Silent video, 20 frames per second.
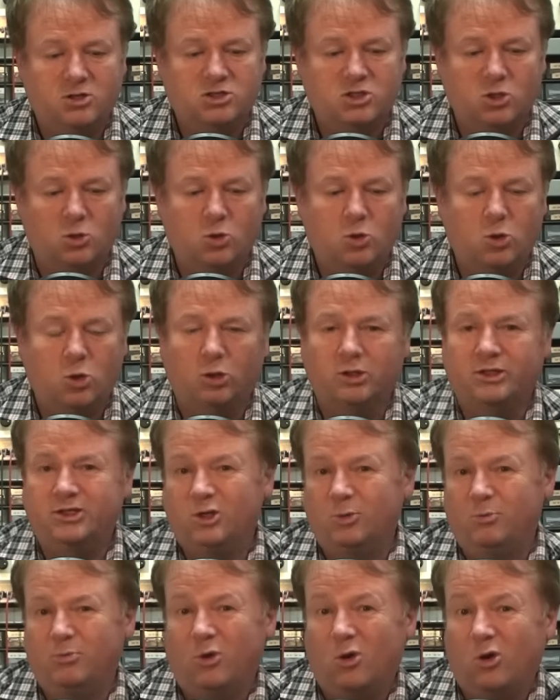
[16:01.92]

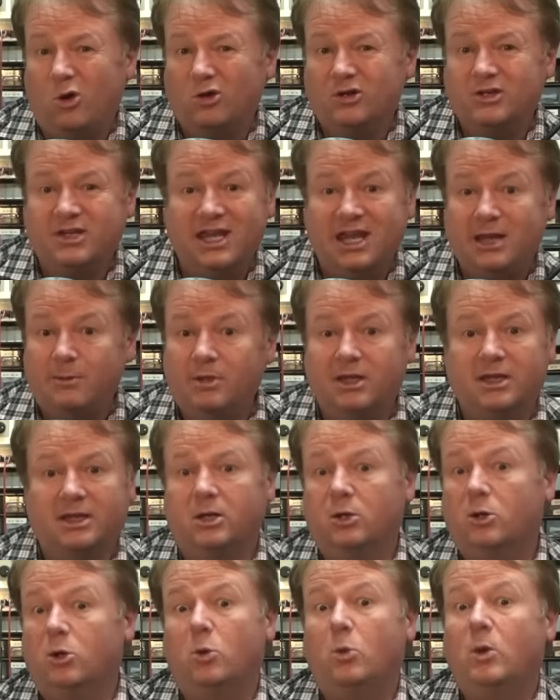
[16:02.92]
so-called DuPont cable.
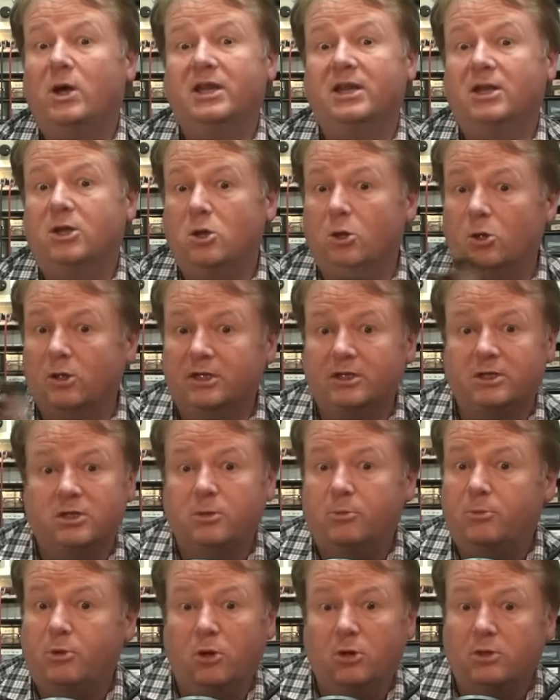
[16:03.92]
I don't know why they called it
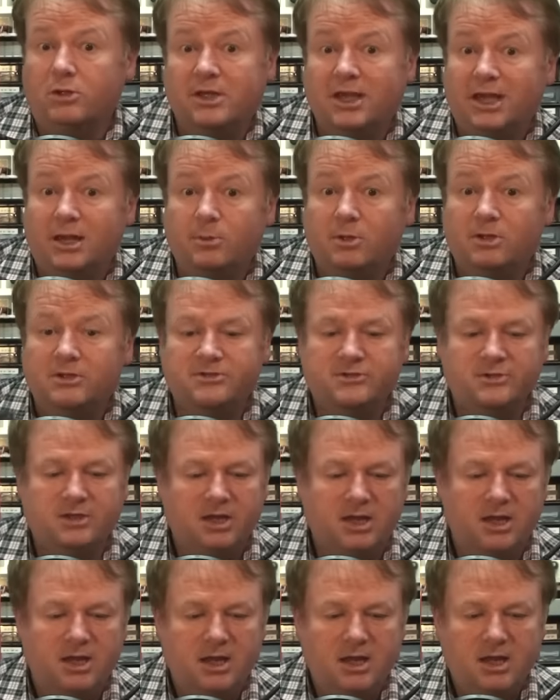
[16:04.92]
DuPont cables.
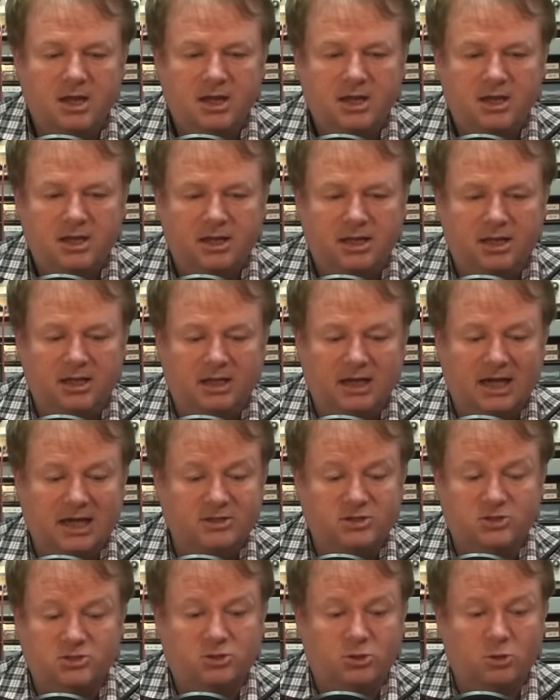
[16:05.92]

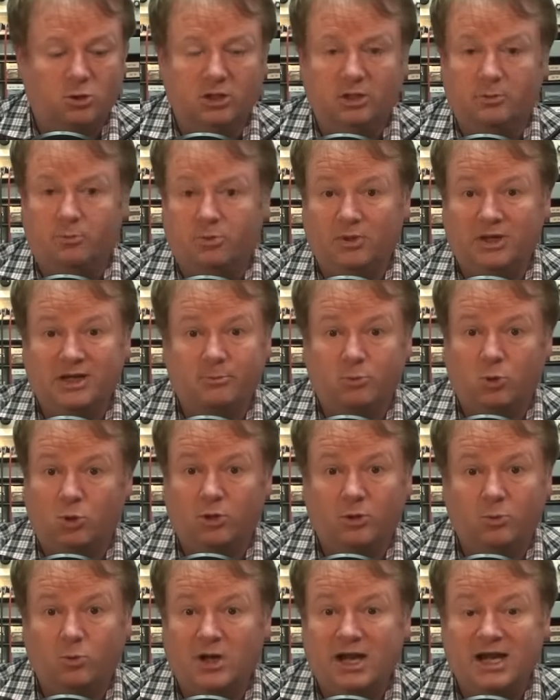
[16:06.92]
I just call it
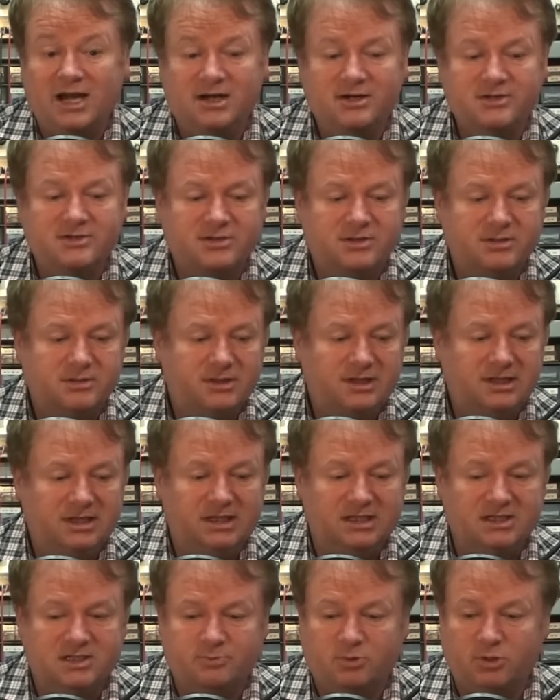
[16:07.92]
breadboard wires.
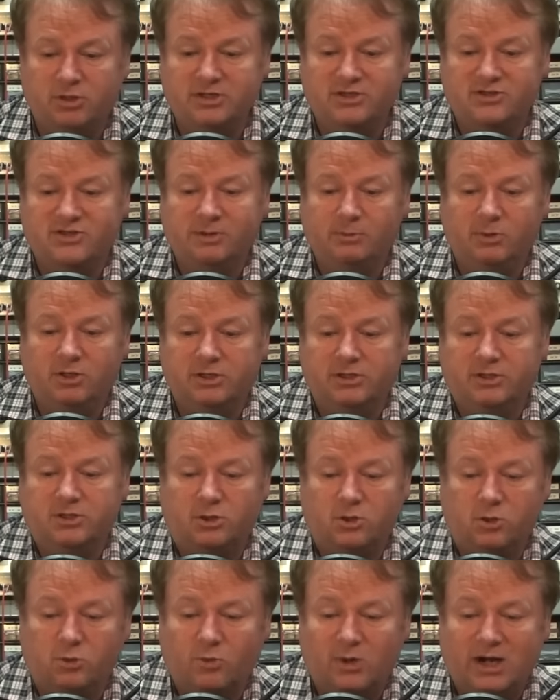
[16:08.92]
It's pretty similar
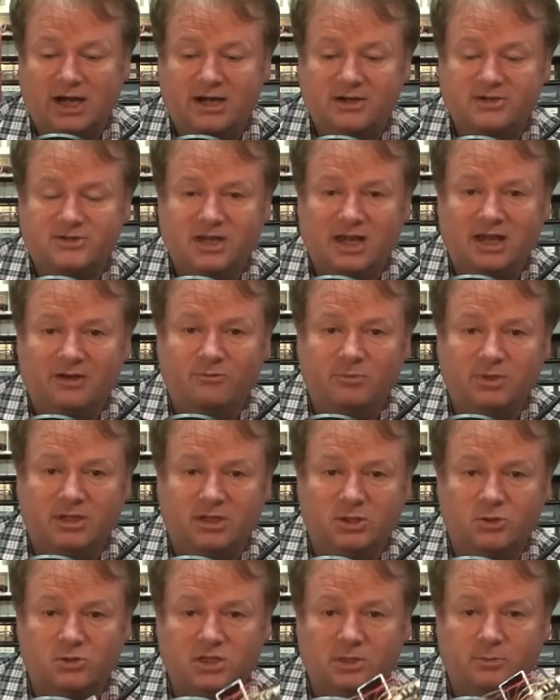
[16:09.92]
to the wires I've
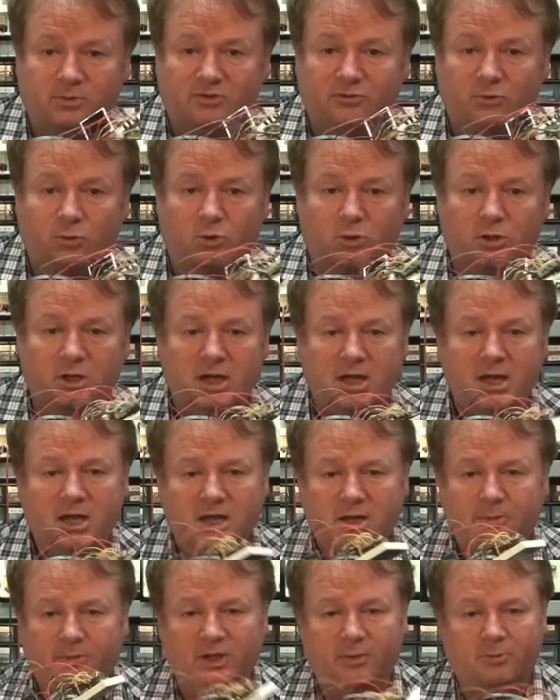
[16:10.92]
been using before.
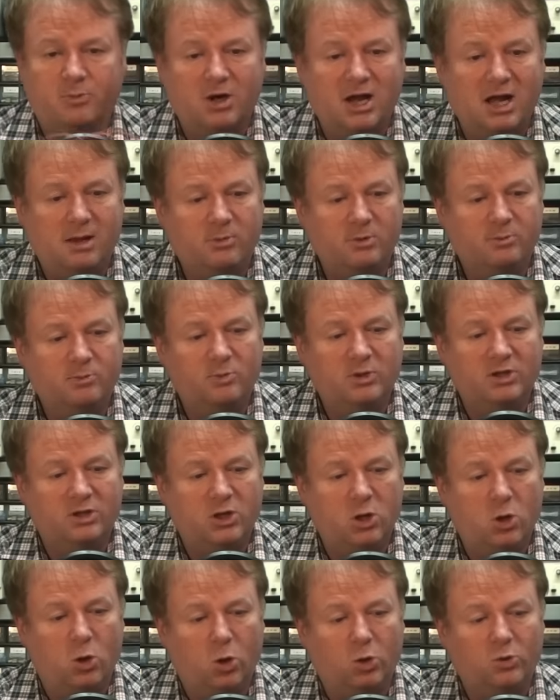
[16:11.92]
But the problem with
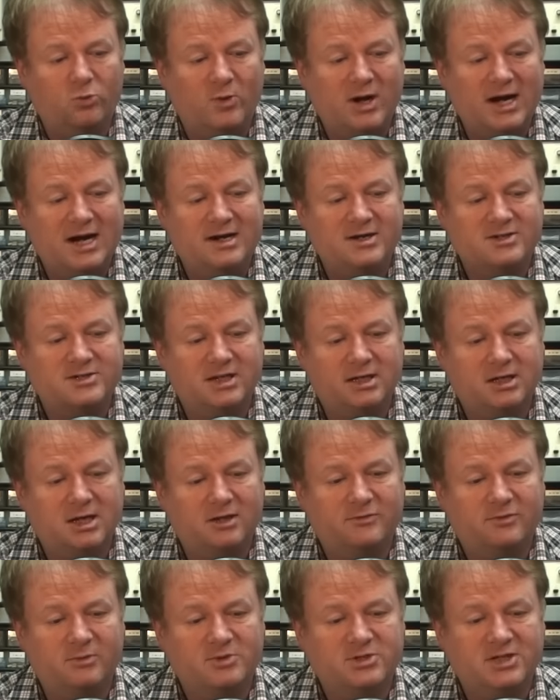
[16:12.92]
the old wires I
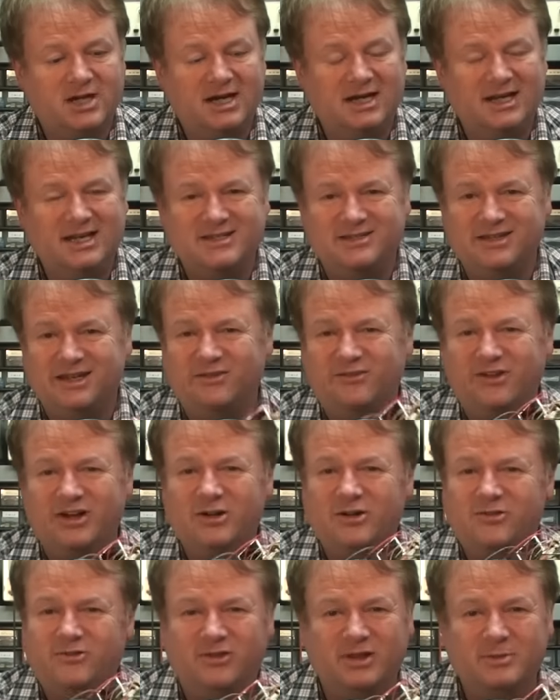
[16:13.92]
got from China is they're
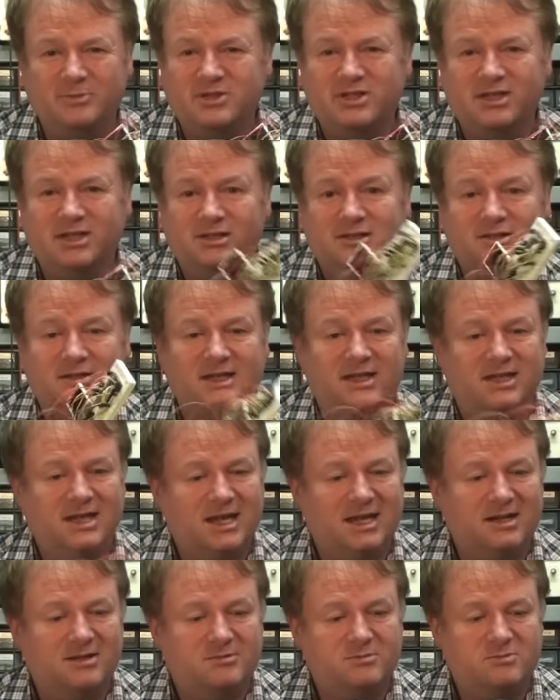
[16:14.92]
very flimsical. They
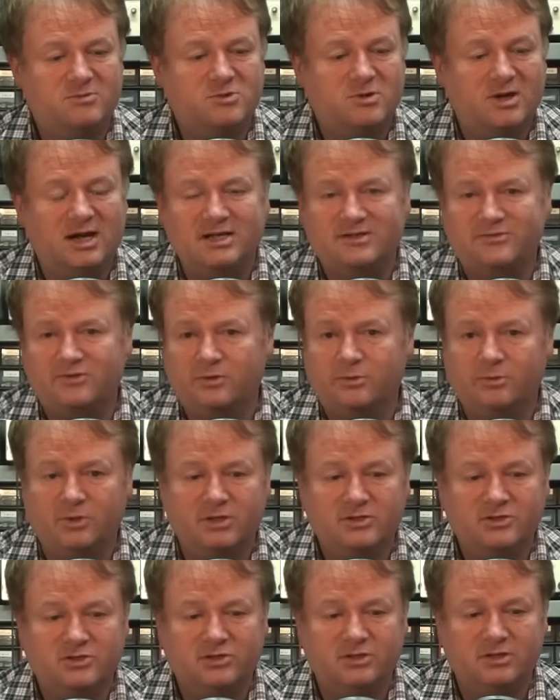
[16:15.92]
can't transfer
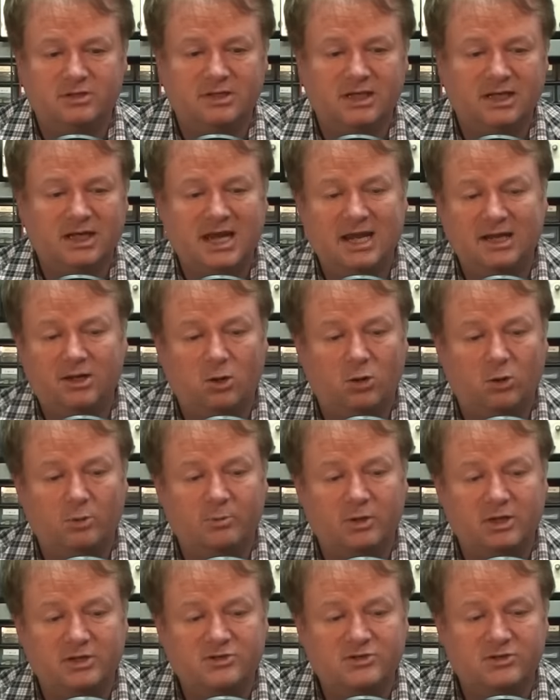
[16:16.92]
much. They can't
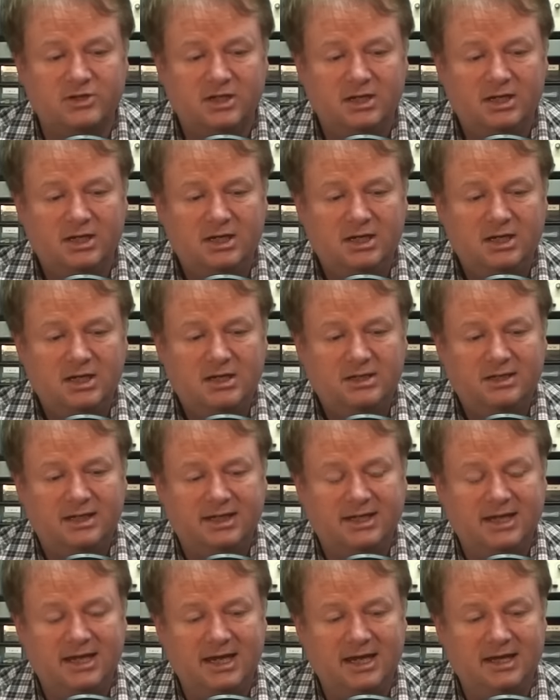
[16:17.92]
hold much.
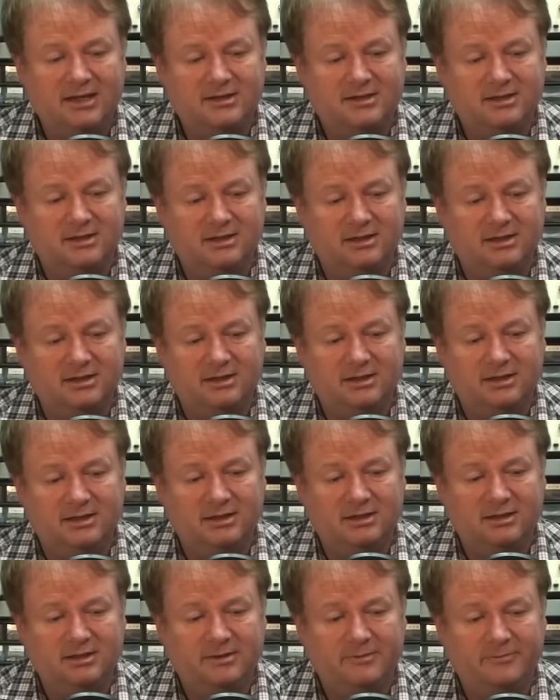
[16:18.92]
They can't,
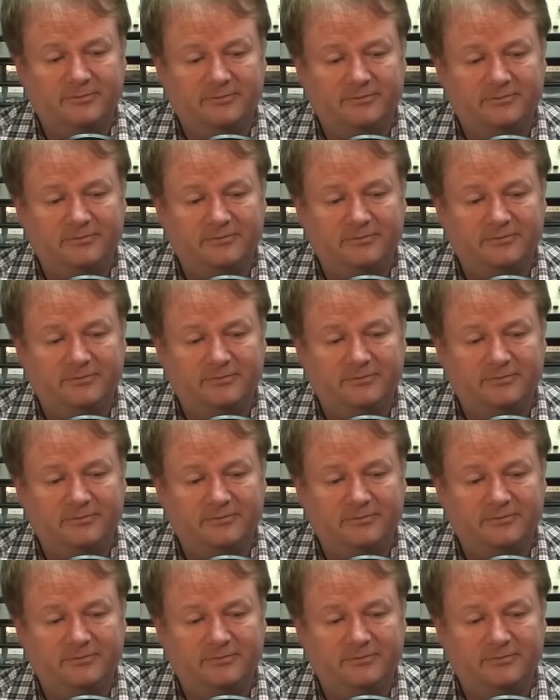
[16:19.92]
they